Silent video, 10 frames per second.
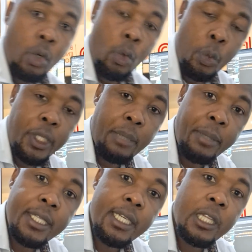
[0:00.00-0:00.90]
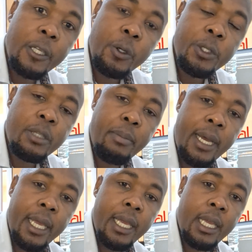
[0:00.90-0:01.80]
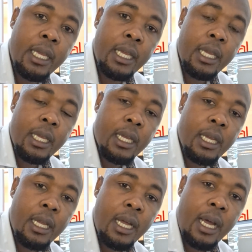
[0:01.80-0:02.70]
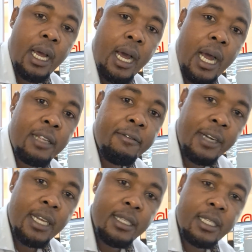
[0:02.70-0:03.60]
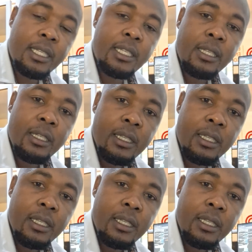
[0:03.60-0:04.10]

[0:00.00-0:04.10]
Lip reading: which are basically used by advanced